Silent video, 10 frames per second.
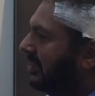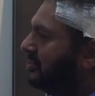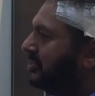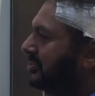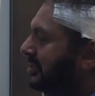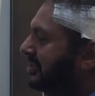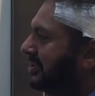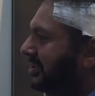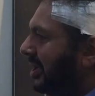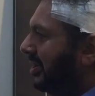That was the
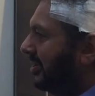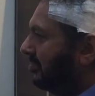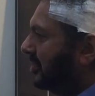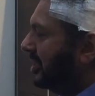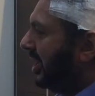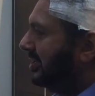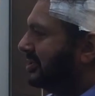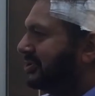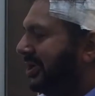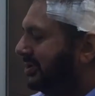reason that. But I
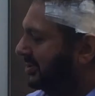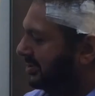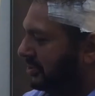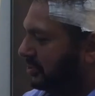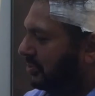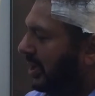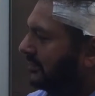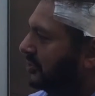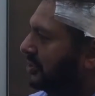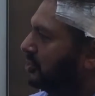decided,
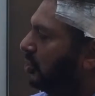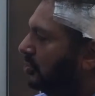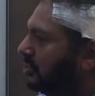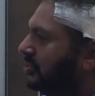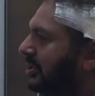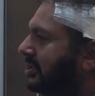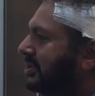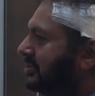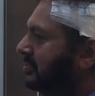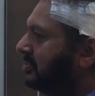after I talked to you, that
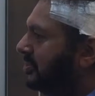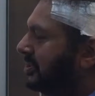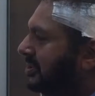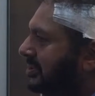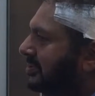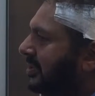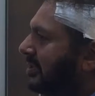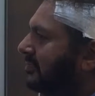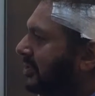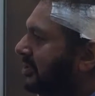this would be
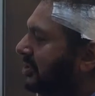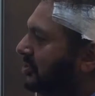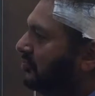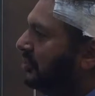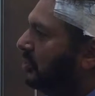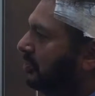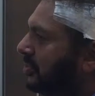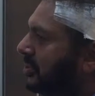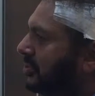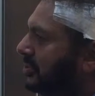a very risk-free
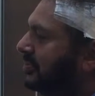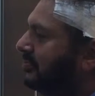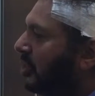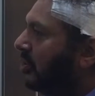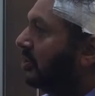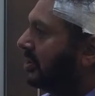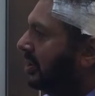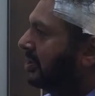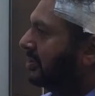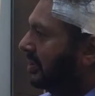operation
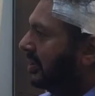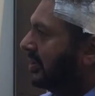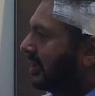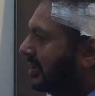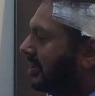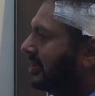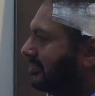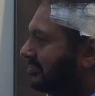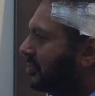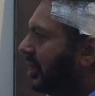or
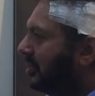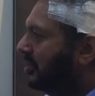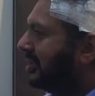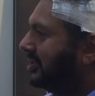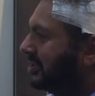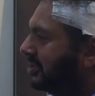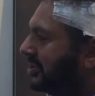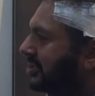calculated